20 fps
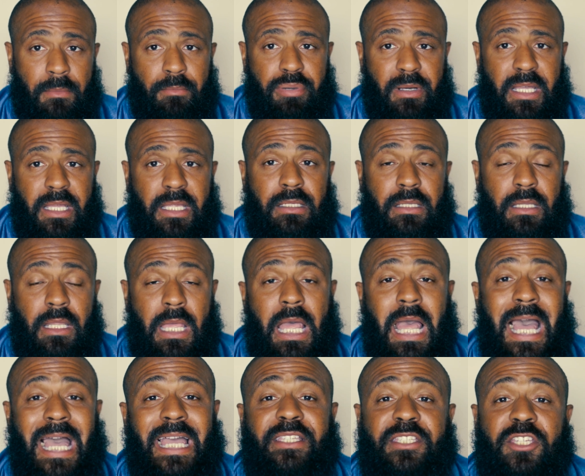but
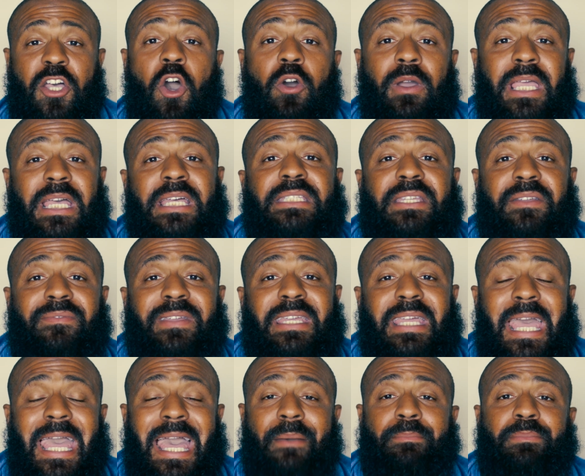I talk as if it
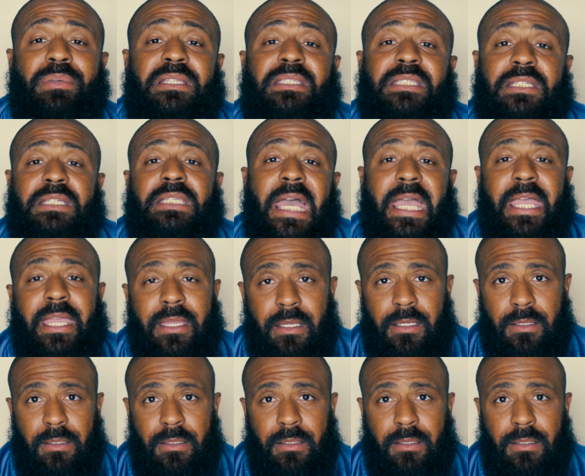happened today.